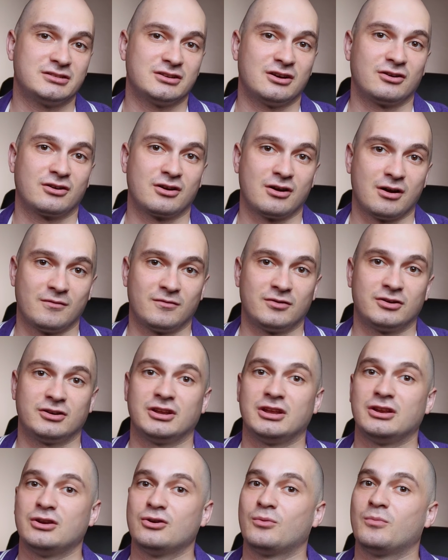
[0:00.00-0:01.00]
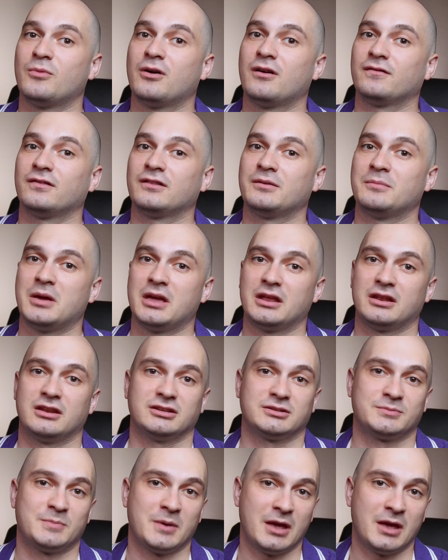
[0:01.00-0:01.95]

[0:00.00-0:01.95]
are covered in your monthly maintenance